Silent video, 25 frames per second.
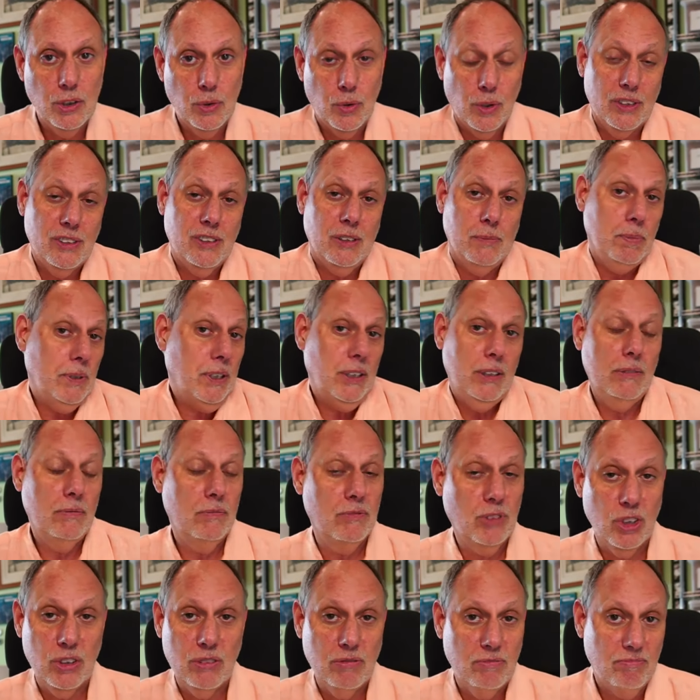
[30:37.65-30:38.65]
You are simply
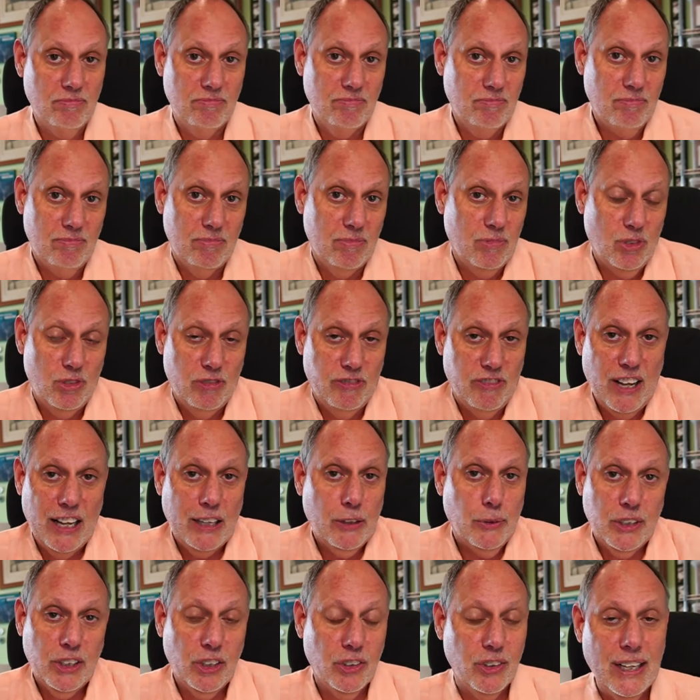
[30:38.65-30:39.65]
just
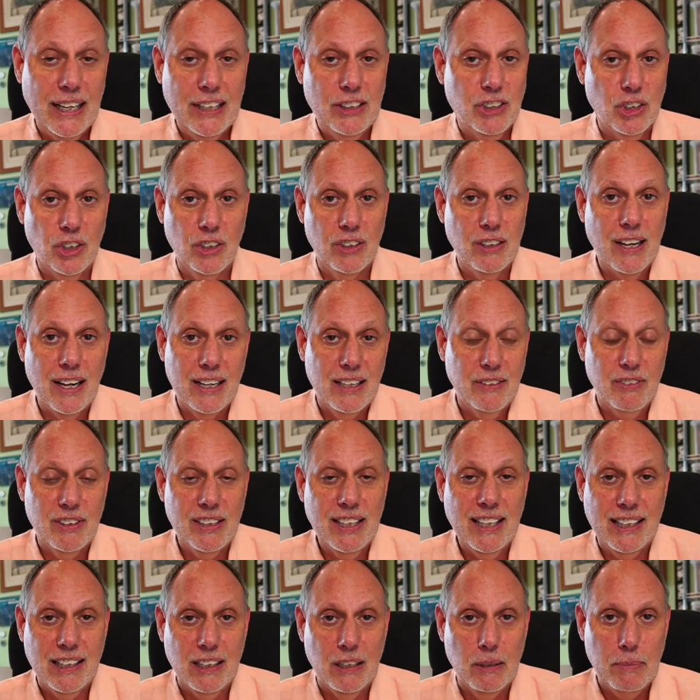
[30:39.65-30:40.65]
following your nature and not
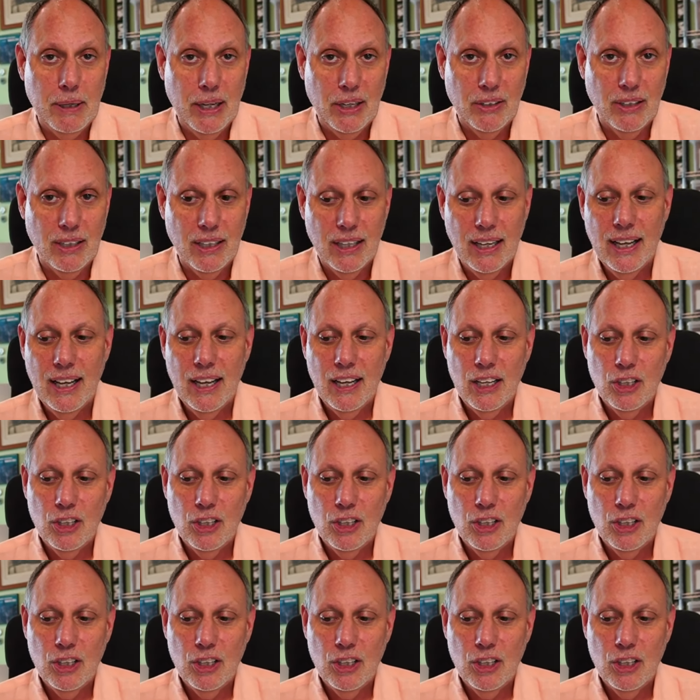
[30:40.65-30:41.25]
even thinking about it.